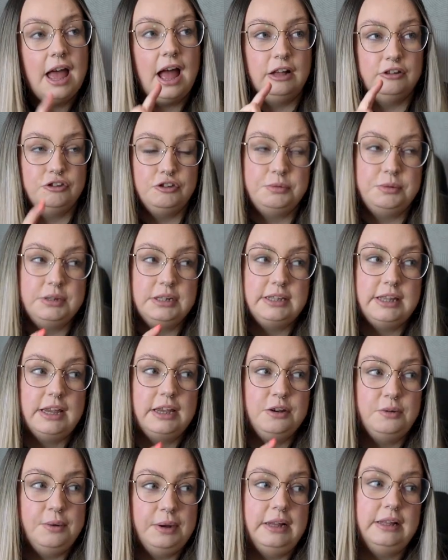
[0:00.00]
I just want to say
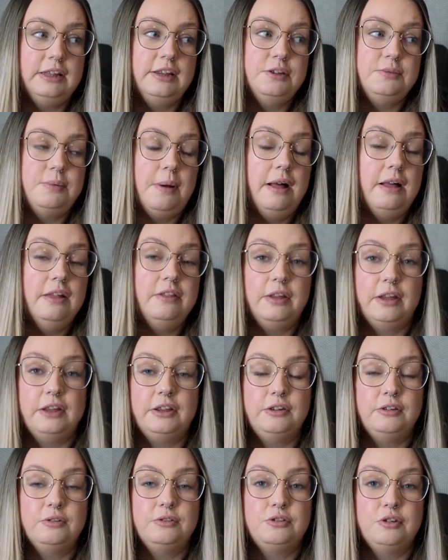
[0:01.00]
quickly as well,
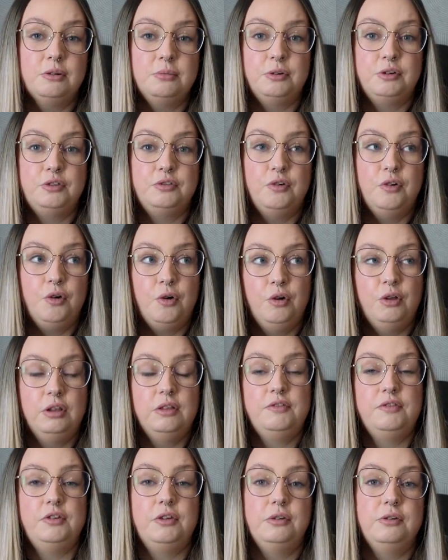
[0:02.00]
thank you so much for all the
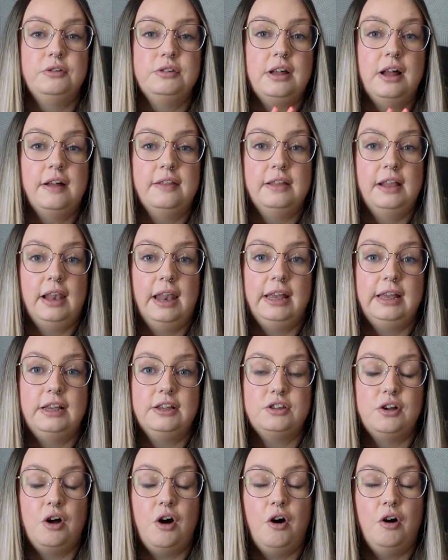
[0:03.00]
views and the
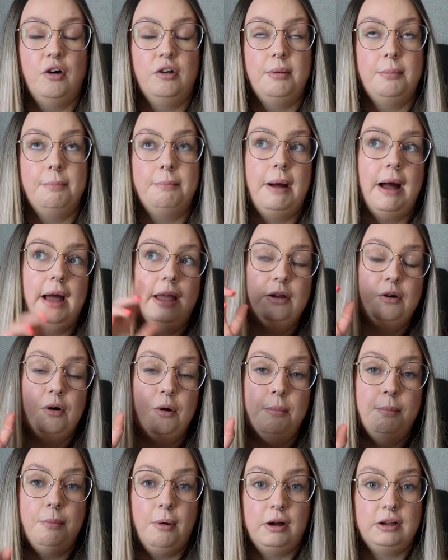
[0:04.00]
likes on my
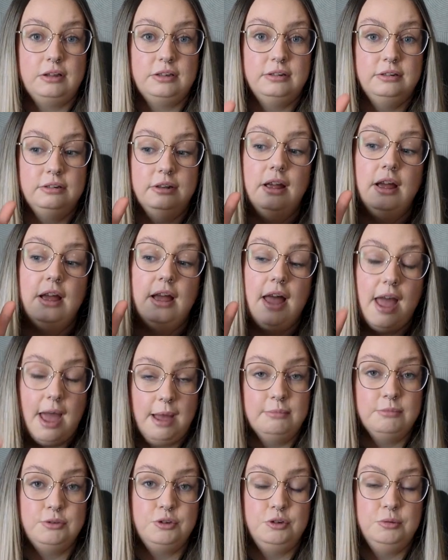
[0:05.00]
unboxing
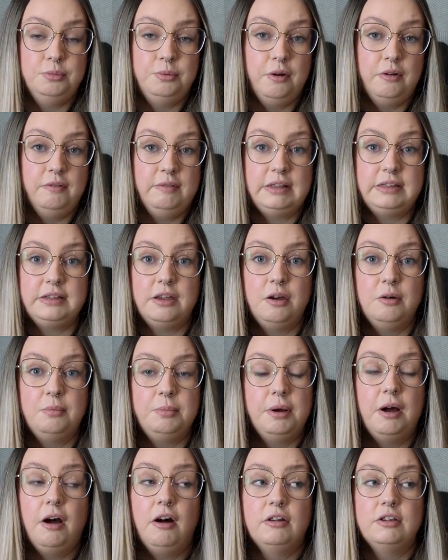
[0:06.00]
M2 Pro video,
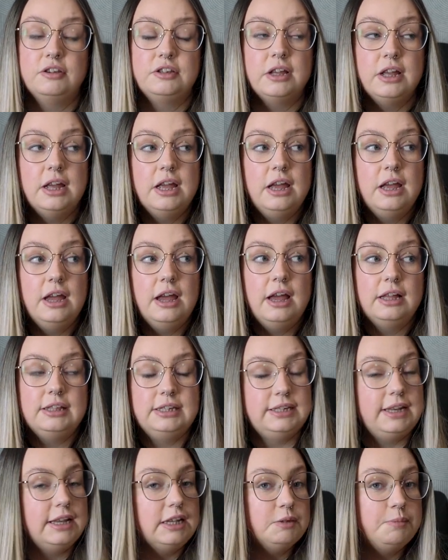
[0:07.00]
because I
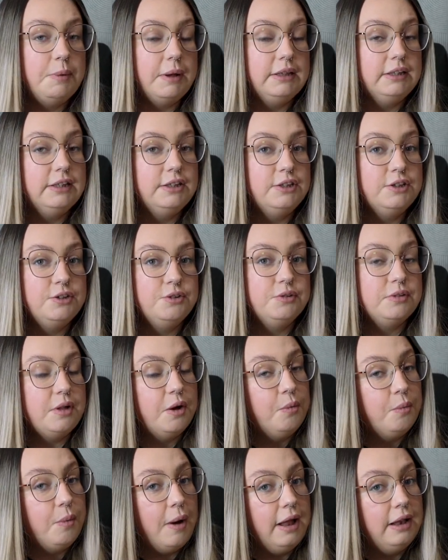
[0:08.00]
didn't expect it to do that
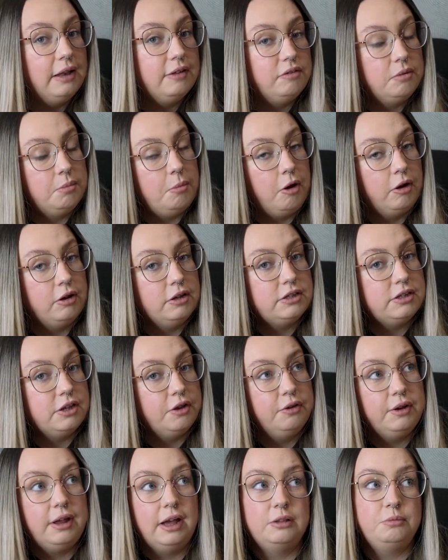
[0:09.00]
well, if I'm honest. I
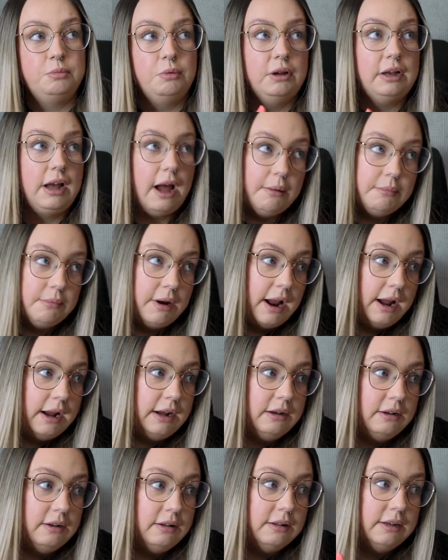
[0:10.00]
only had one camera
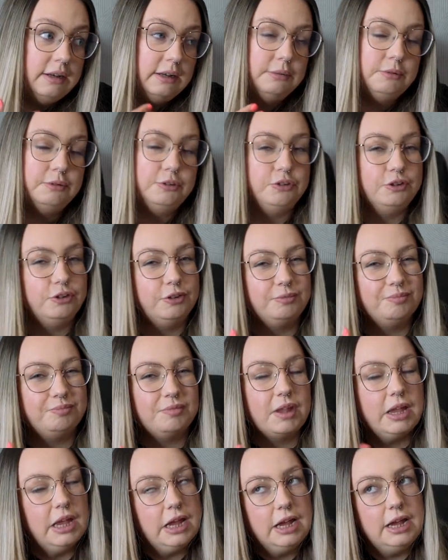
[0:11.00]
angle and
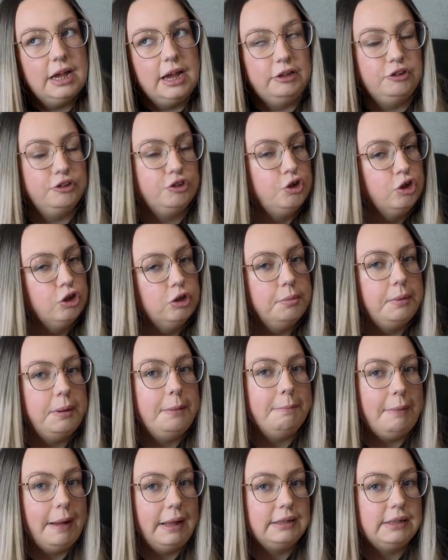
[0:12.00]
it just could have been
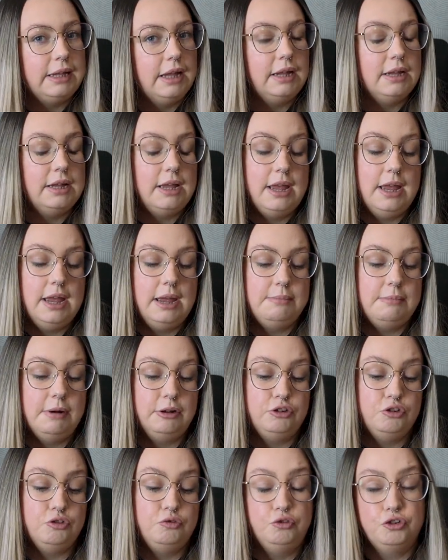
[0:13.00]
better. I
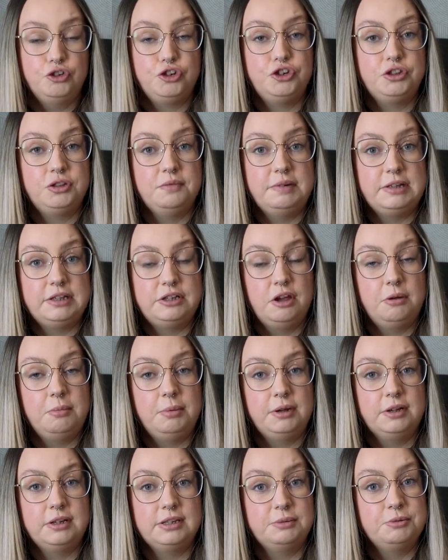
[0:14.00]
just rushed the video
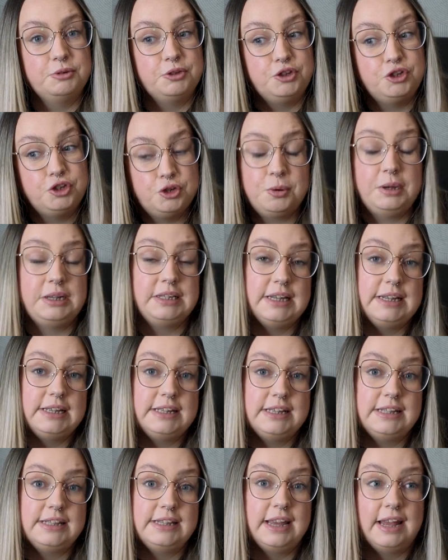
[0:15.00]
because I was too
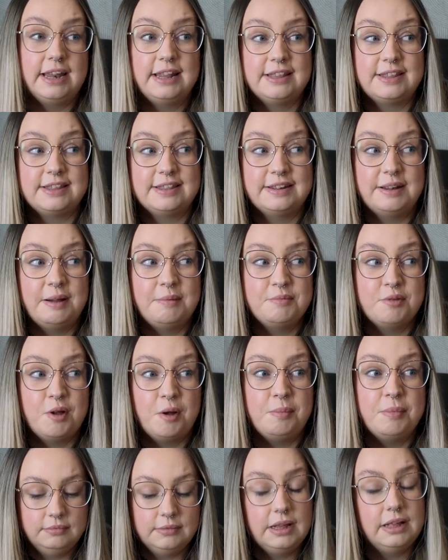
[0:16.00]
excited to get into the laptop.
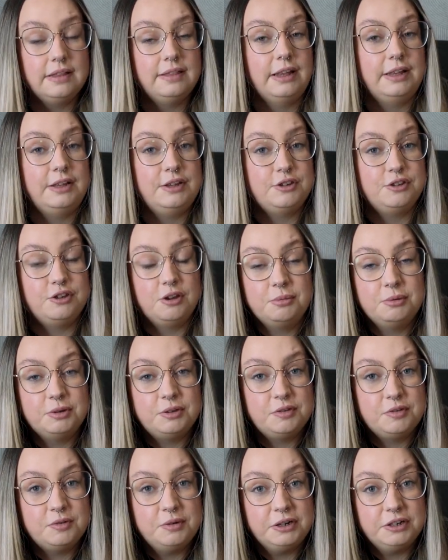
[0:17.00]
Thank you so
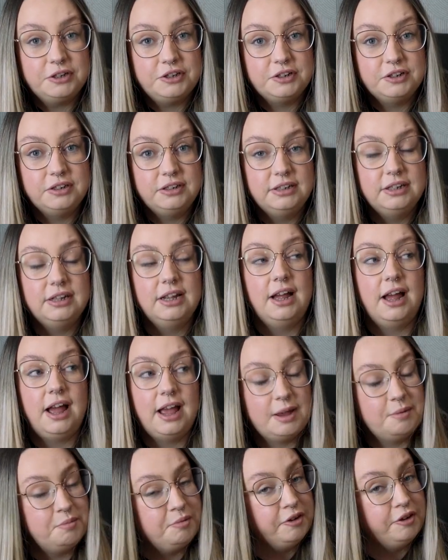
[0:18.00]
much for watching. I
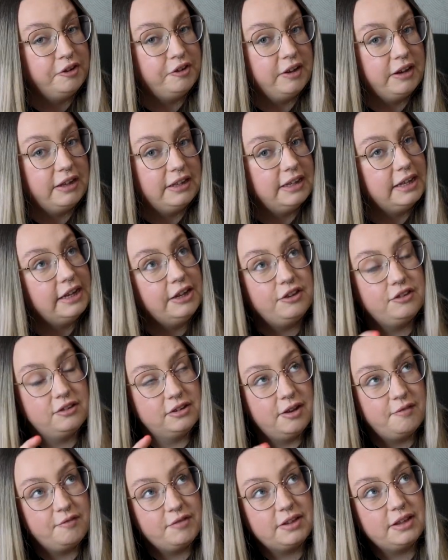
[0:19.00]
appreciate each and
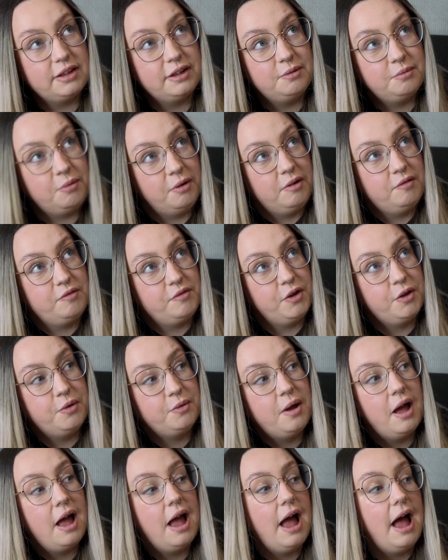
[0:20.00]
every single one of you,
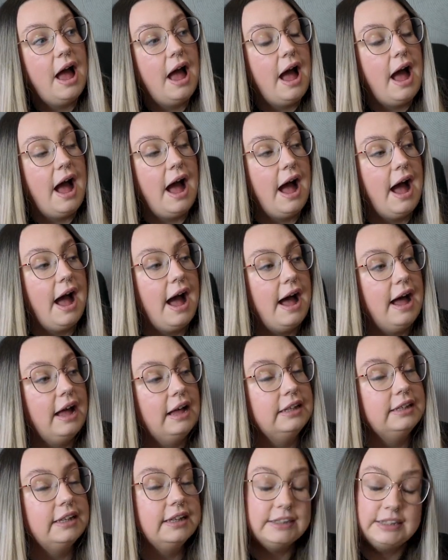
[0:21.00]

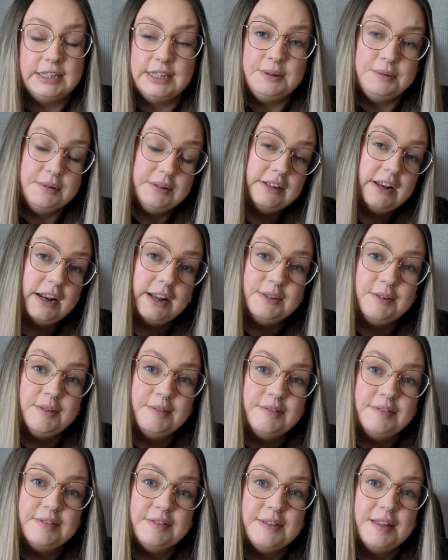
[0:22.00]
and I'll see you in the next one.
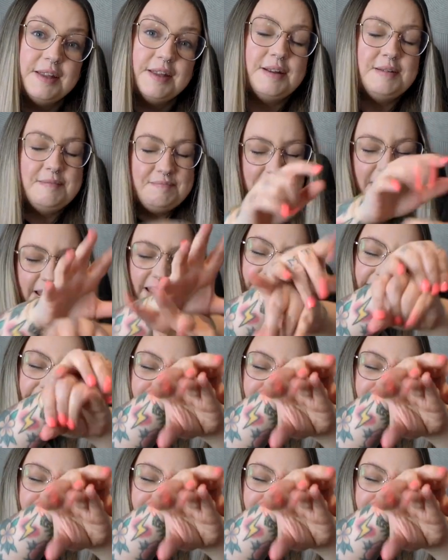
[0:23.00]
Bye!